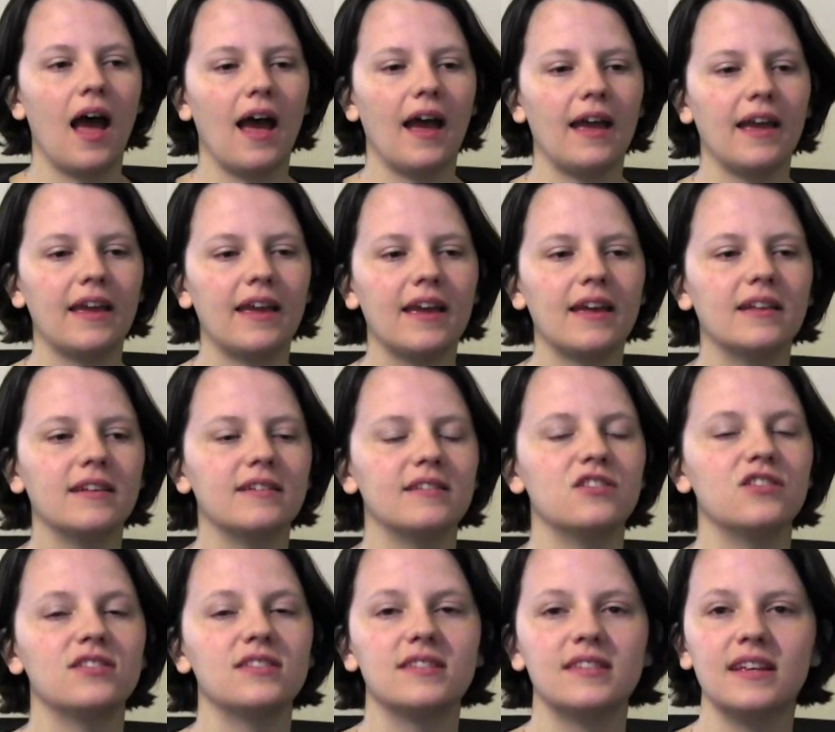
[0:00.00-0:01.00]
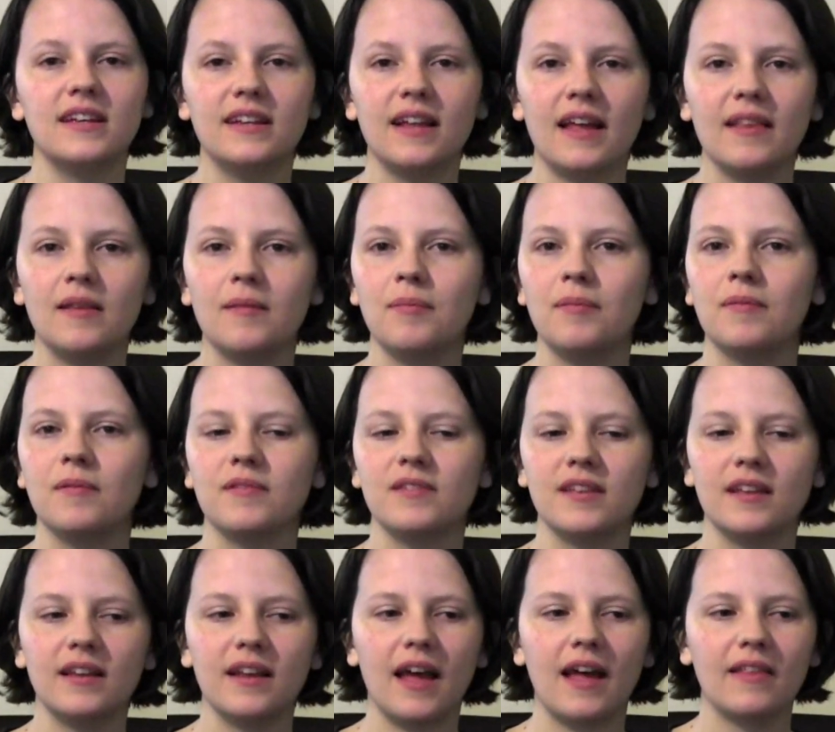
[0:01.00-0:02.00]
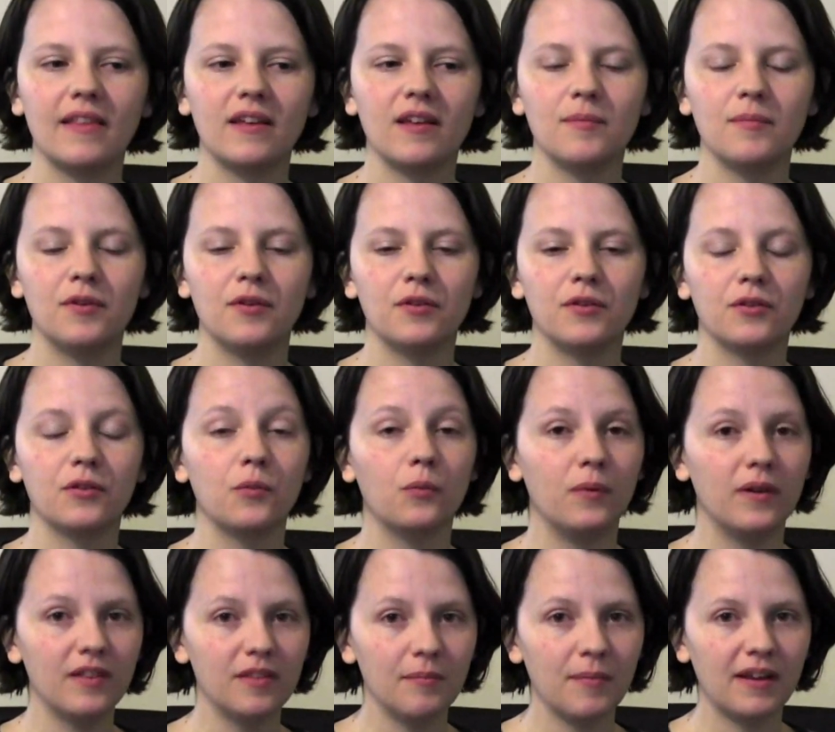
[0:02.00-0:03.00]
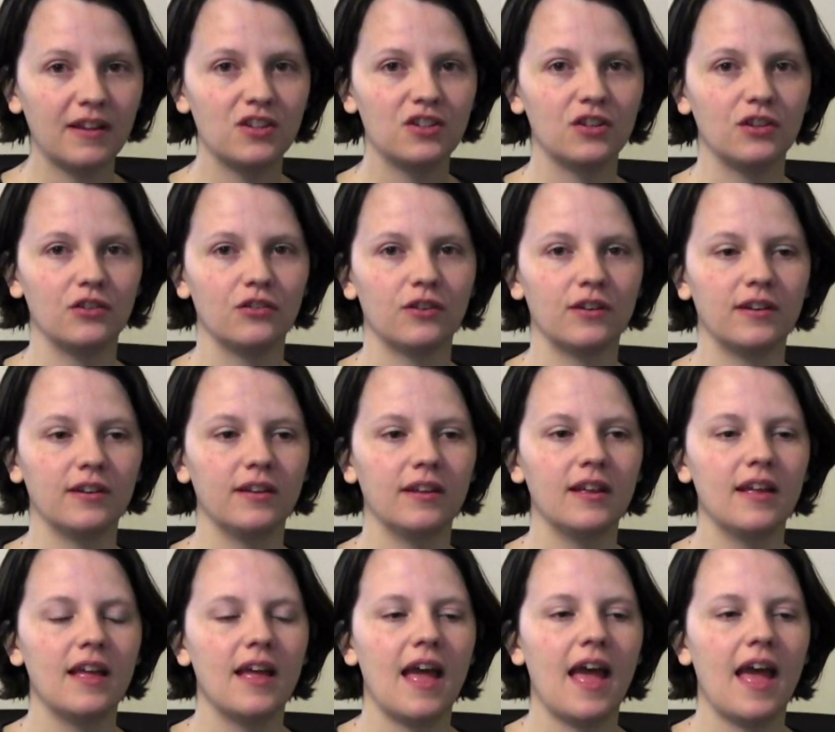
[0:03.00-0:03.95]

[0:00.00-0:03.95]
I can just sit at the computer with my children,